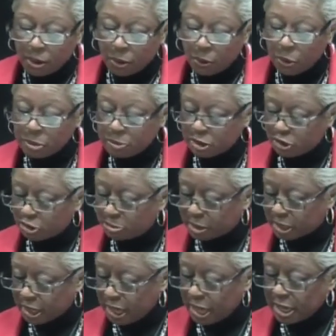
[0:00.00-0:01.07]
When Mrs.
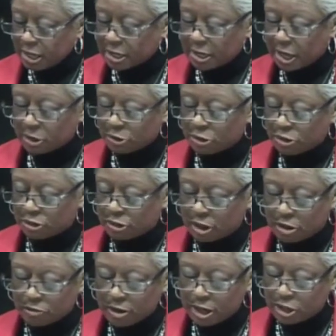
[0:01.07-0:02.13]
McCain announces
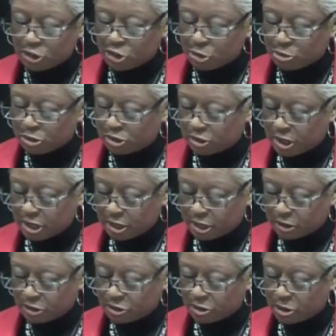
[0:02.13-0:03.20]
they're ready to present
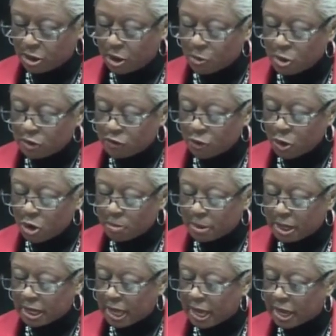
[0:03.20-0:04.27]
us, we form a
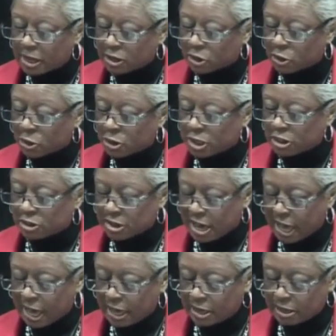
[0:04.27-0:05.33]
line according to
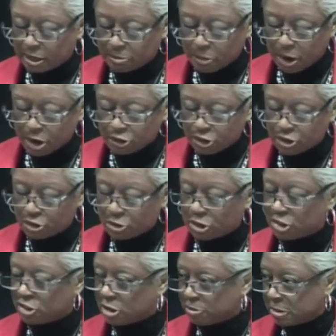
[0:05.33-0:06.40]
height and march into the
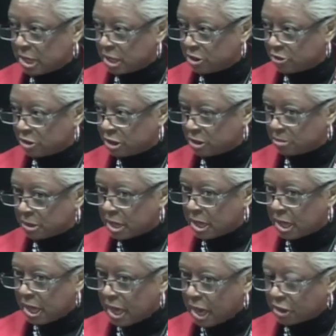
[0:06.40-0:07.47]
gymnasium.
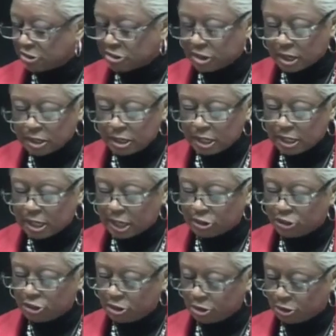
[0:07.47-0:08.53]
I suddenly get
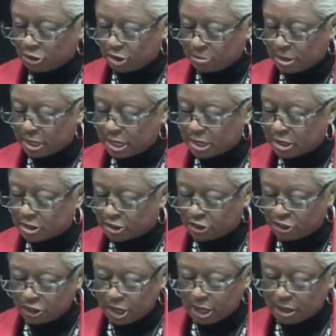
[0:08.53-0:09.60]
chills and begin to
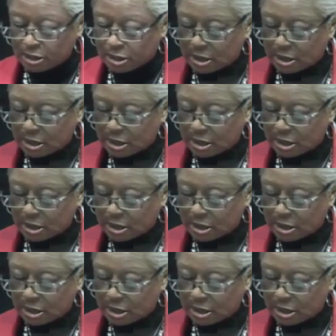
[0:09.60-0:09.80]
shake.